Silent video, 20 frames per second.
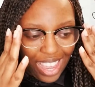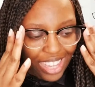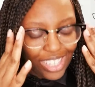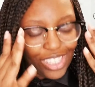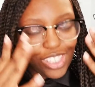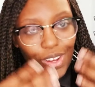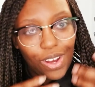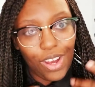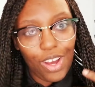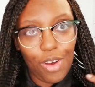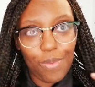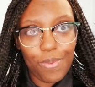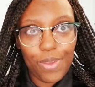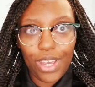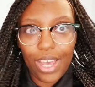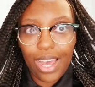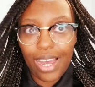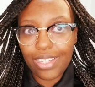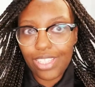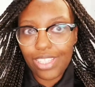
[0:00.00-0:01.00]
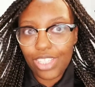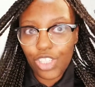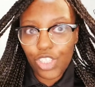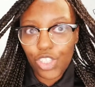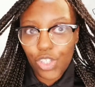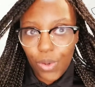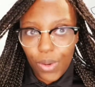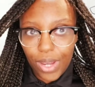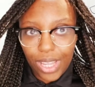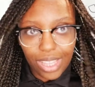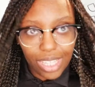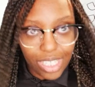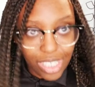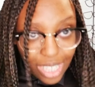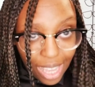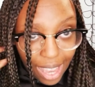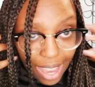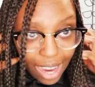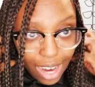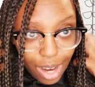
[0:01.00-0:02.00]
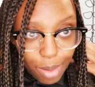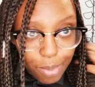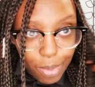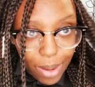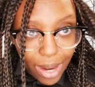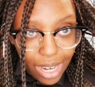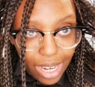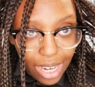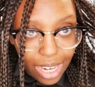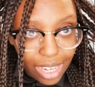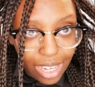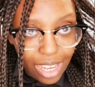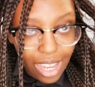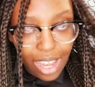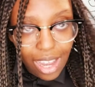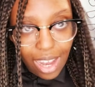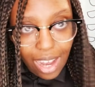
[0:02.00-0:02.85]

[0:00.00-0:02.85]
So I hope you guys enjoyed this hair braiding,